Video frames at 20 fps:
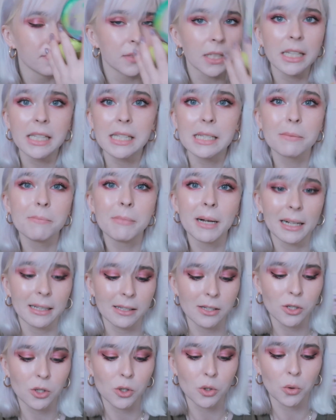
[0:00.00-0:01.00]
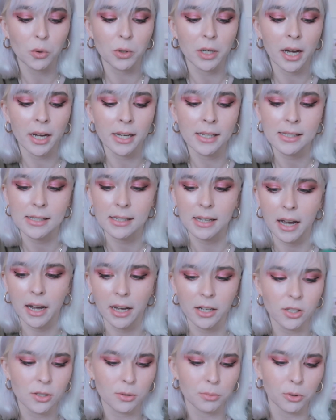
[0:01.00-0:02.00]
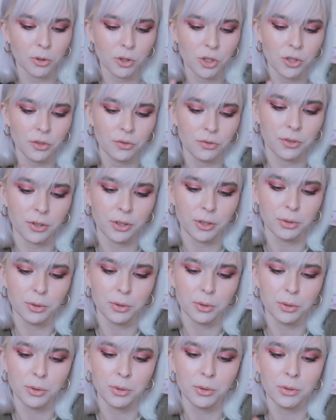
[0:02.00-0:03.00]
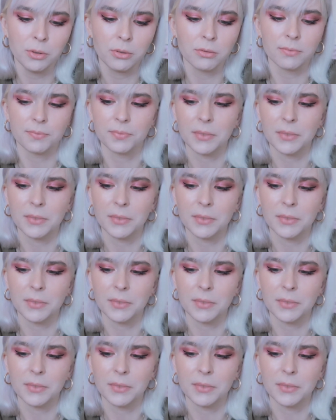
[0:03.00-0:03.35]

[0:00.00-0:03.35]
It smells so nice. I swatch it you too.